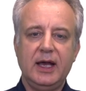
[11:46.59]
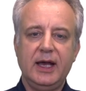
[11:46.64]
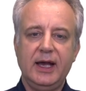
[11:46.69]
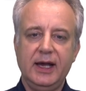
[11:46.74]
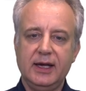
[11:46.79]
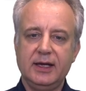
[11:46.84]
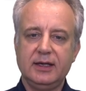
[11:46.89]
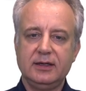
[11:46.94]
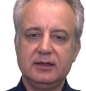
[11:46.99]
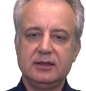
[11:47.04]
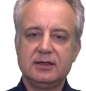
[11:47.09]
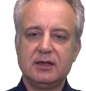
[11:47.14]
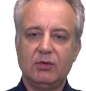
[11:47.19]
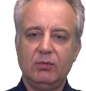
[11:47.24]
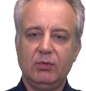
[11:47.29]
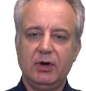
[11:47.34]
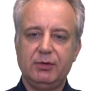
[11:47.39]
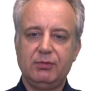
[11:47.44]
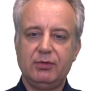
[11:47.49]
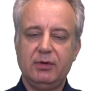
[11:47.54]
And
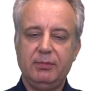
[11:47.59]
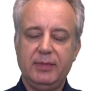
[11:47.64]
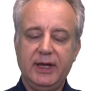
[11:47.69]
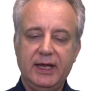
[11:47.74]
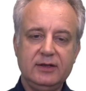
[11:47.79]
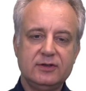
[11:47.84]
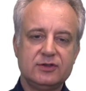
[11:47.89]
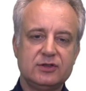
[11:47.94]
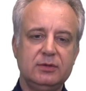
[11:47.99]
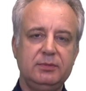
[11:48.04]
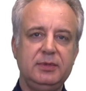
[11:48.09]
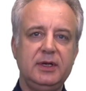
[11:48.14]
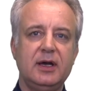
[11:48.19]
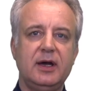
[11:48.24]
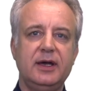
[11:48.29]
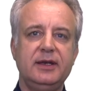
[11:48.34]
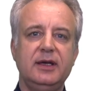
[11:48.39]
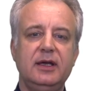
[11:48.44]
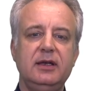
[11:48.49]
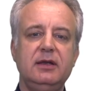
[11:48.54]
what remains to be
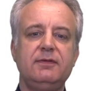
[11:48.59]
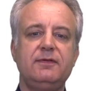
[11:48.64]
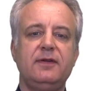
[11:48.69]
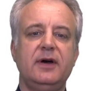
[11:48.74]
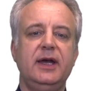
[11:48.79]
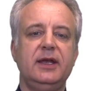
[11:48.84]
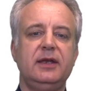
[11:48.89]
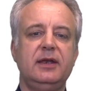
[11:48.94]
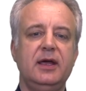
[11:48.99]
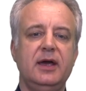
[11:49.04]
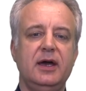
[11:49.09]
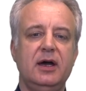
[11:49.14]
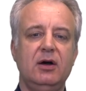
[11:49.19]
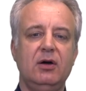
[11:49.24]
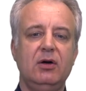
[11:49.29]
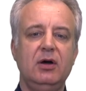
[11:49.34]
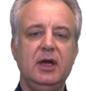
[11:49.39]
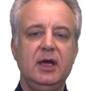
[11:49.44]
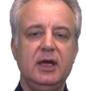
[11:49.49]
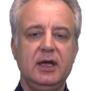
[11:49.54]
identified
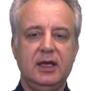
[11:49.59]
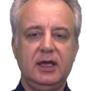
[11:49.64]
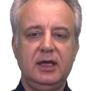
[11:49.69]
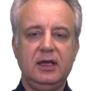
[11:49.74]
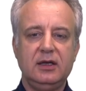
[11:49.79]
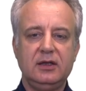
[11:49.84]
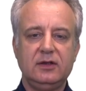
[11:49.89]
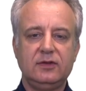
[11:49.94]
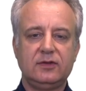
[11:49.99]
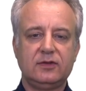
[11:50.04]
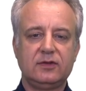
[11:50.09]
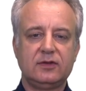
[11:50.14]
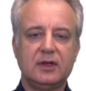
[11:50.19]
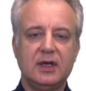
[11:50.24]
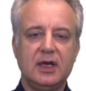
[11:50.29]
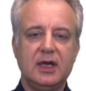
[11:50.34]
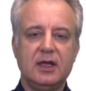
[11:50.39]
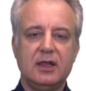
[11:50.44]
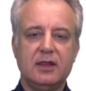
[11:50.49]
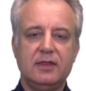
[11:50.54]
now is
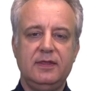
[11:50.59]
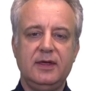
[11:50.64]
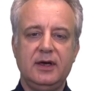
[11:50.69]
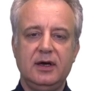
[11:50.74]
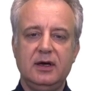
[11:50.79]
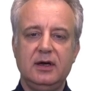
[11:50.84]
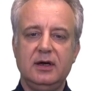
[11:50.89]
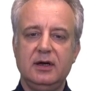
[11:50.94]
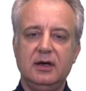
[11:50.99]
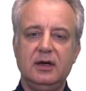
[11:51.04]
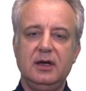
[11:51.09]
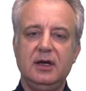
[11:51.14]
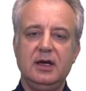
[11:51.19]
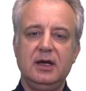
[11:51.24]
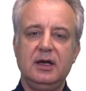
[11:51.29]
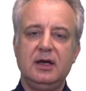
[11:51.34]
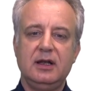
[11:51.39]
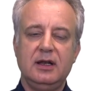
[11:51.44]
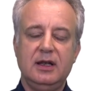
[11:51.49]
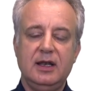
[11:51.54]
the
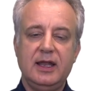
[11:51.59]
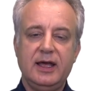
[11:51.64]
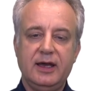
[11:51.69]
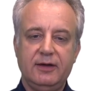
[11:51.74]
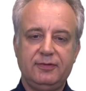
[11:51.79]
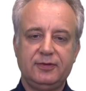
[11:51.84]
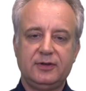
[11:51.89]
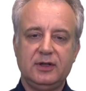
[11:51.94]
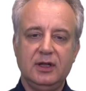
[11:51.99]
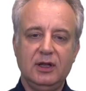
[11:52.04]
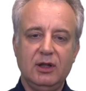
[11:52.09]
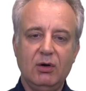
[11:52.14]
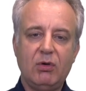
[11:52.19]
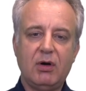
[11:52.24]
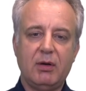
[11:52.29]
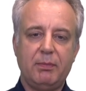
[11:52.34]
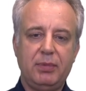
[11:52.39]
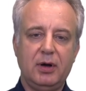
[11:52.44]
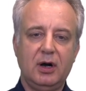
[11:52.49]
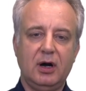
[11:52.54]
left
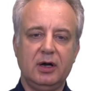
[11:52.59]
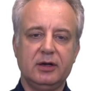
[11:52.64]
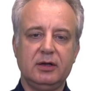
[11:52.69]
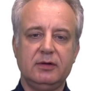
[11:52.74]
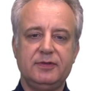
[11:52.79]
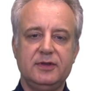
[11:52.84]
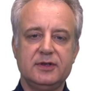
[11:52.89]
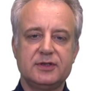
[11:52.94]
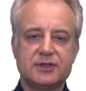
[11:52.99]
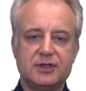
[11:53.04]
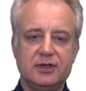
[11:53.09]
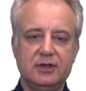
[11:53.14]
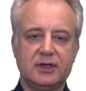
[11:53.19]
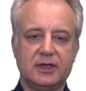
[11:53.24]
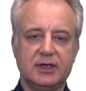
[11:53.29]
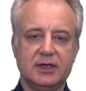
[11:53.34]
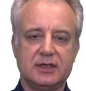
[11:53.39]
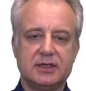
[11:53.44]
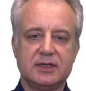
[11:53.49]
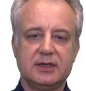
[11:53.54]
lower part of the
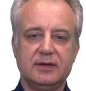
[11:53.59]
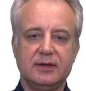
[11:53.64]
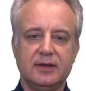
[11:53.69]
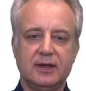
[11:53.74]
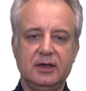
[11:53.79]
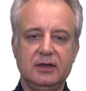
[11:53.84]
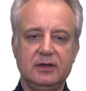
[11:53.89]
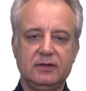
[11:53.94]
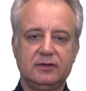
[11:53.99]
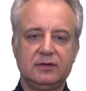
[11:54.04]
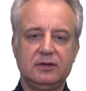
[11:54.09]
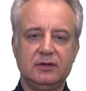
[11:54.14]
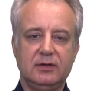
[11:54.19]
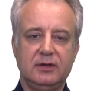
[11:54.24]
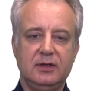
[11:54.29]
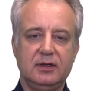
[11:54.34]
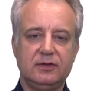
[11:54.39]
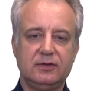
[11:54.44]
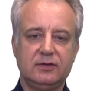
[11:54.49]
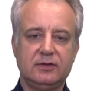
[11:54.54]
circuit. So
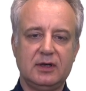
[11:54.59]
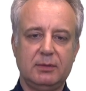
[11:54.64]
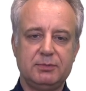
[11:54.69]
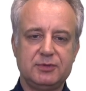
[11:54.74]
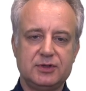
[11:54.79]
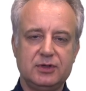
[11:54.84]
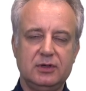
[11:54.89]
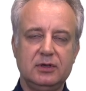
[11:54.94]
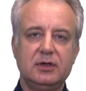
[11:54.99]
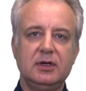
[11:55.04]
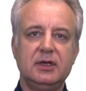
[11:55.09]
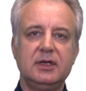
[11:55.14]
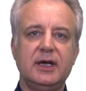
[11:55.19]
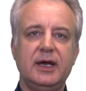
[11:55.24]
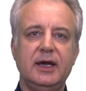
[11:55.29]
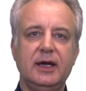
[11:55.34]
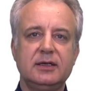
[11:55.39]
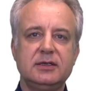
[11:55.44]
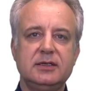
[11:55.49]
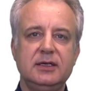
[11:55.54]
the subcircuit
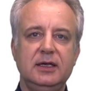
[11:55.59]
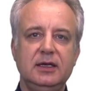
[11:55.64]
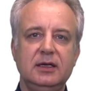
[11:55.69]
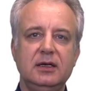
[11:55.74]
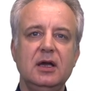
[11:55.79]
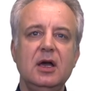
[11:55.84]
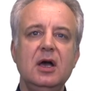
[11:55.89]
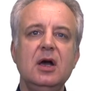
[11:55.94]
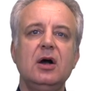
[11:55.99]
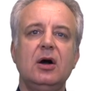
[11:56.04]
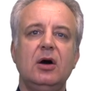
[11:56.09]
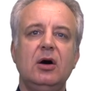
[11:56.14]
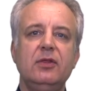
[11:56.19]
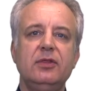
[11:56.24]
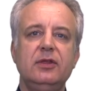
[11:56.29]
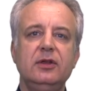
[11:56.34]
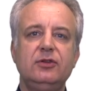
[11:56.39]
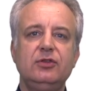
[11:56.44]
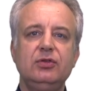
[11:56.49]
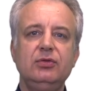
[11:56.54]
acting on
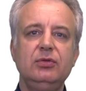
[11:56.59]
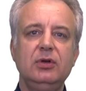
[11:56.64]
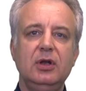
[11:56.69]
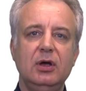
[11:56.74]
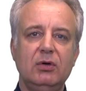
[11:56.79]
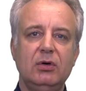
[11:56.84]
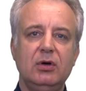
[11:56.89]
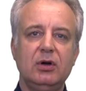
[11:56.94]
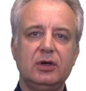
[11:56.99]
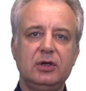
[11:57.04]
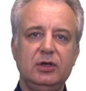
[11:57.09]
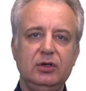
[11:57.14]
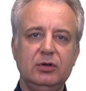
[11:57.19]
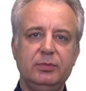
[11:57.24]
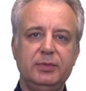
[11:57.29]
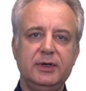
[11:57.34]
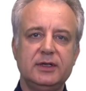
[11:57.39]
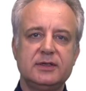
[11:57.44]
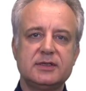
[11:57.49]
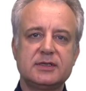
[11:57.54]
the two lower
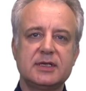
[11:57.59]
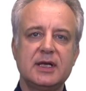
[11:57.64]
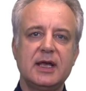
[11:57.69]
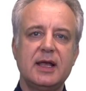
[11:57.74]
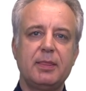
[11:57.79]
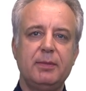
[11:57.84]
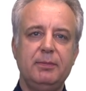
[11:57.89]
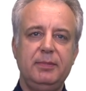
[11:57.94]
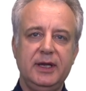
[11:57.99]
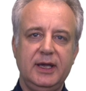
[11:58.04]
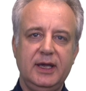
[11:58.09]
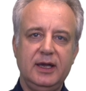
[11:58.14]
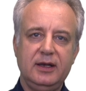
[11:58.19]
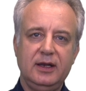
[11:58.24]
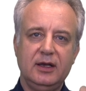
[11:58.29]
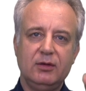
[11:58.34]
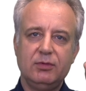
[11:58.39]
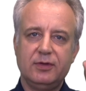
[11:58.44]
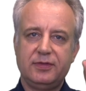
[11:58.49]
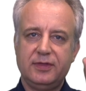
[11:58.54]
qubits,
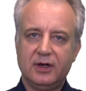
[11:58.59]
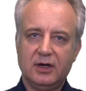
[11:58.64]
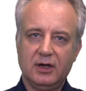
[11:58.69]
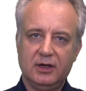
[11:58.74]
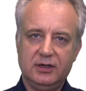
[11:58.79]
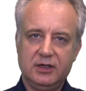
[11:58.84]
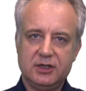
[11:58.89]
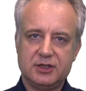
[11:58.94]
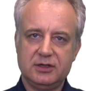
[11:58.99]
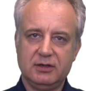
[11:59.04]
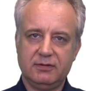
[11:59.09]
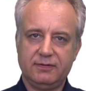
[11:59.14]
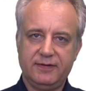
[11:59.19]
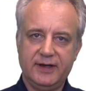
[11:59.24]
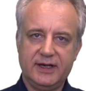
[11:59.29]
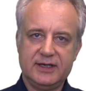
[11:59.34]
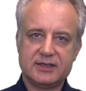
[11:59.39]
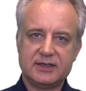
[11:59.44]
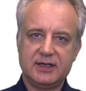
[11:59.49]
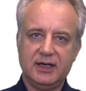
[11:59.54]
beginning with the conditional
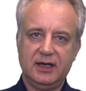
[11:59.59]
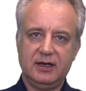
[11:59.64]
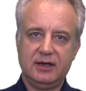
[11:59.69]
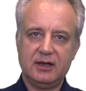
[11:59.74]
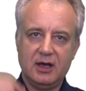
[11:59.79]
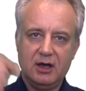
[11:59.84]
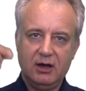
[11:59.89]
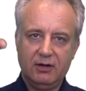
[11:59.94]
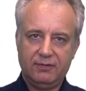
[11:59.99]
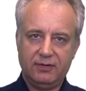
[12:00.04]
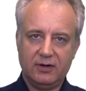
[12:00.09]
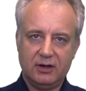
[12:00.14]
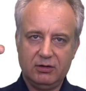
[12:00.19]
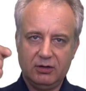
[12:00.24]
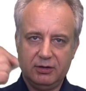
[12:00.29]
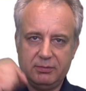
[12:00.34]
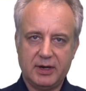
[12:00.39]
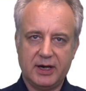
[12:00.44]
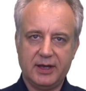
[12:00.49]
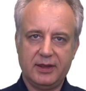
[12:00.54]
phase gate,
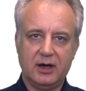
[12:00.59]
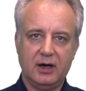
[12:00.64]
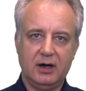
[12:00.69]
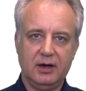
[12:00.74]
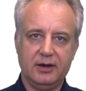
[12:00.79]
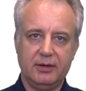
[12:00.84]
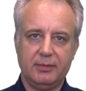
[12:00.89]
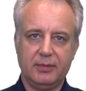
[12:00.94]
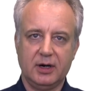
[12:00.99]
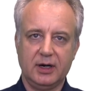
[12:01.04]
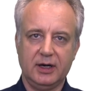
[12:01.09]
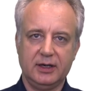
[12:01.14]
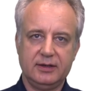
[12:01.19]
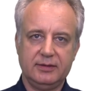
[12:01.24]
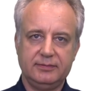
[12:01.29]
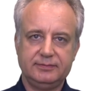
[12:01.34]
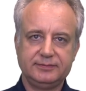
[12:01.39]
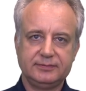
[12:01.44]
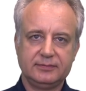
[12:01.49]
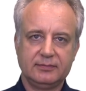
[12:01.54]
followed by the Hadamard,
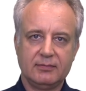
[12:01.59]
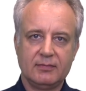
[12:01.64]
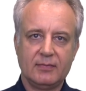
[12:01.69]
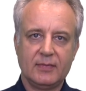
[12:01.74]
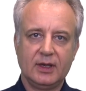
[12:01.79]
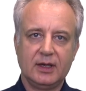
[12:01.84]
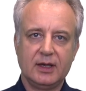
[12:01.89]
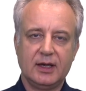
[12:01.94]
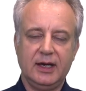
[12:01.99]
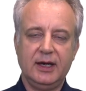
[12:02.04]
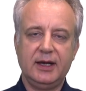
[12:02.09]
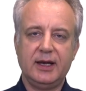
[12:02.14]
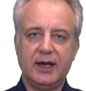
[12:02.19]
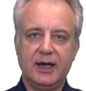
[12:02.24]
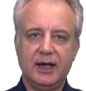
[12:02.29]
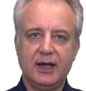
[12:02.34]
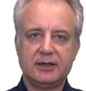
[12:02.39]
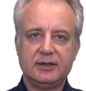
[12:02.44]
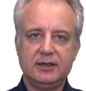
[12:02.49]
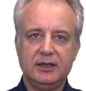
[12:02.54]
and
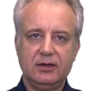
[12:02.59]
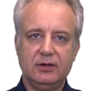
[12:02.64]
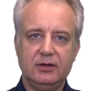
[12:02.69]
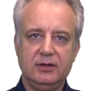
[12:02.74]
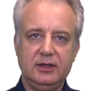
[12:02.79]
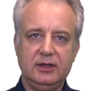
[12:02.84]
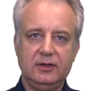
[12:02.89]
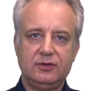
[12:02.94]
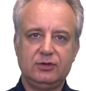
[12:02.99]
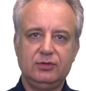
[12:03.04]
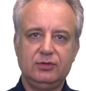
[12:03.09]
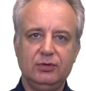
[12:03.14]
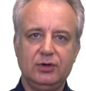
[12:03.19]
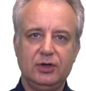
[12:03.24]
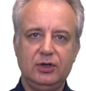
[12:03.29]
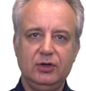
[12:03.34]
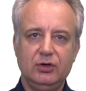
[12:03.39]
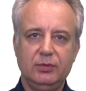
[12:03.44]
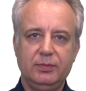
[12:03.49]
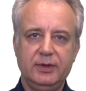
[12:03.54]
acting on these
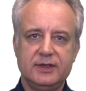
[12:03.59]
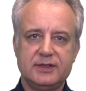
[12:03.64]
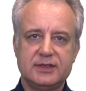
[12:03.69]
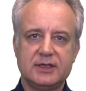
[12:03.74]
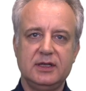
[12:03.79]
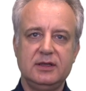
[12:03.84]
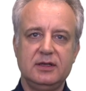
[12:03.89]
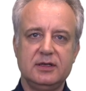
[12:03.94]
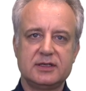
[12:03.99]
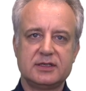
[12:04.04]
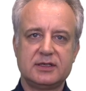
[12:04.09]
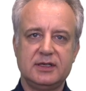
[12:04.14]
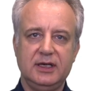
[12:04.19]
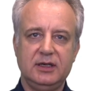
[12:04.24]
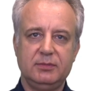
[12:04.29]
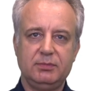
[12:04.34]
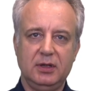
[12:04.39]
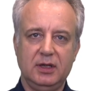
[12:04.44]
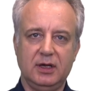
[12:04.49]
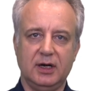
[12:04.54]
qubits in the
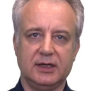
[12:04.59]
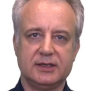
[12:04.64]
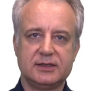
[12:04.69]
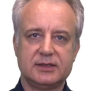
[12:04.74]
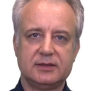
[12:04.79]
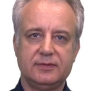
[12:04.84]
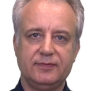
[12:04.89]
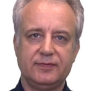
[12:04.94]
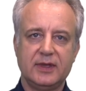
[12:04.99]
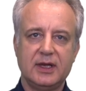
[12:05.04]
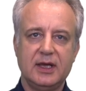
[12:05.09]
state plus.